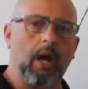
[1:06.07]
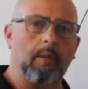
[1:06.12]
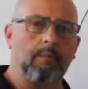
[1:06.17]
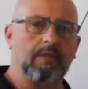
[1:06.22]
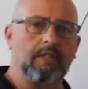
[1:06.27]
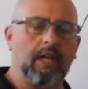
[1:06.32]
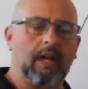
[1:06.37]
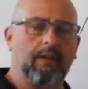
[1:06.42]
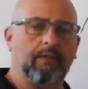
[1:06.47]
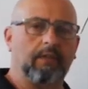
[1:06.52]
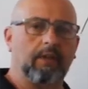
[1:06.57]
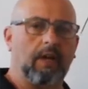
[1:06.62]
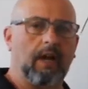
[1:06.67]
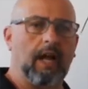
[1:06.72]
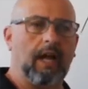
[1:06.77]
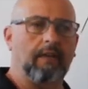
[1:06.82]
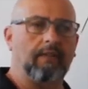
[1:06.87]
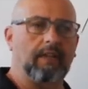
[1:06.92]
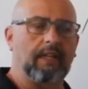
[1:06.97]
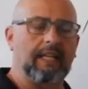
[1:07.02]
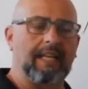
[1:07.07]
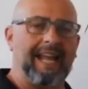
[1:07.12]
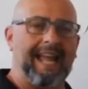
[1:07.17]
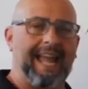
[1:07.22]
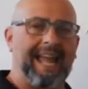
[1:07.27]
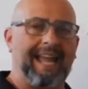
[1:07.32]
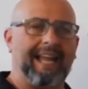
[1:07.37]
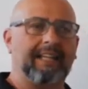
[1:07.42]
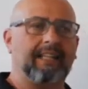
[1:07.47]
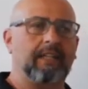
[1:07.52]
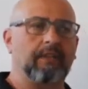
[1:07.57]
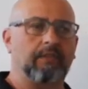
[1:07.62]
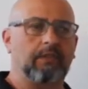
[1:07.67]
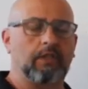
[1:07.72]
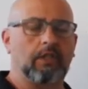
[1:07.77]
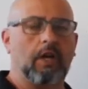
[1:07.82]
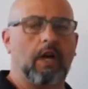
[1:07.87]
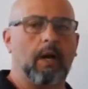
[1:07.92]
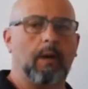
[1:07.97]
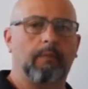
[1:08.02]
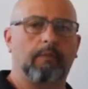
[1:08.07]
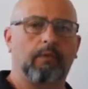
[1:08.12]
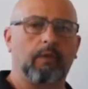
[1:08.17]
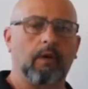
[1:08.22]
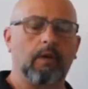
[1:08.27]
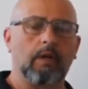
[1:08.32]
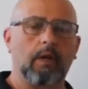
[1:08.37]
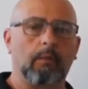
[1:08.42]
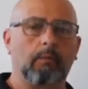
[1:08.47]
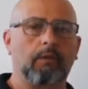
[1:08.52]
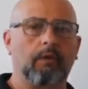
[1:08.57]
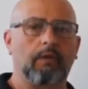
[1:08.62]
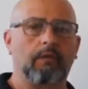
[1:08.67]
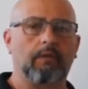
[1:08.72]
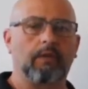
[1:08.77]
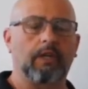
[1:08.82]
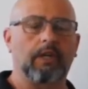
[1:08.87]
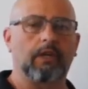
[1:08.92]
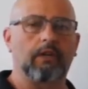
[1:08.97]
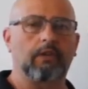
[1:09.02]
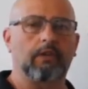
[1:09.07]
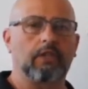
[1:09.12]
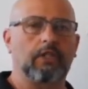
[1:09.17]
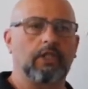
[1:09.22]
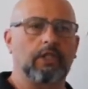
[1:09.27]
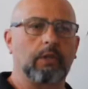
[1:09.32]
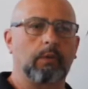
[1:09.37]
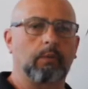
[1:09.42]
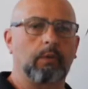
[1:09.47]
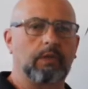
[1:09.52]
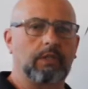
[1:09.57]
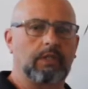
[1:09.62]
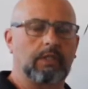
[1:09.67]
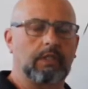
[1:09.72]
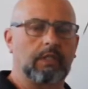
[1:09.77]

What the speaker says: After having an active job for a number of years, she was